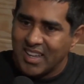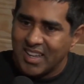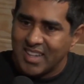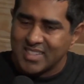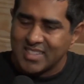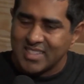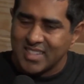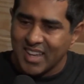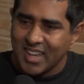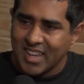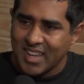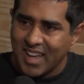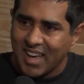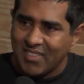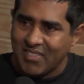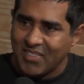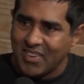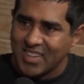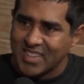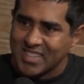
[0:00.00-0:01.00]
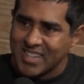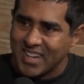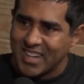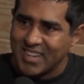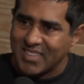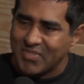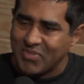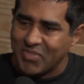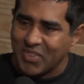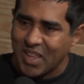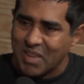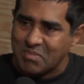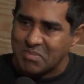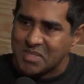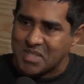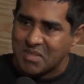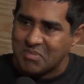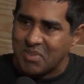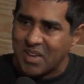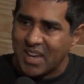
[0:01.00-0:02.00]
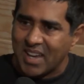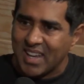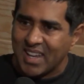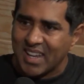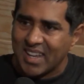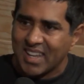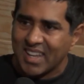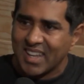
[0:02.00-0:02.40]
it's like it flips depending.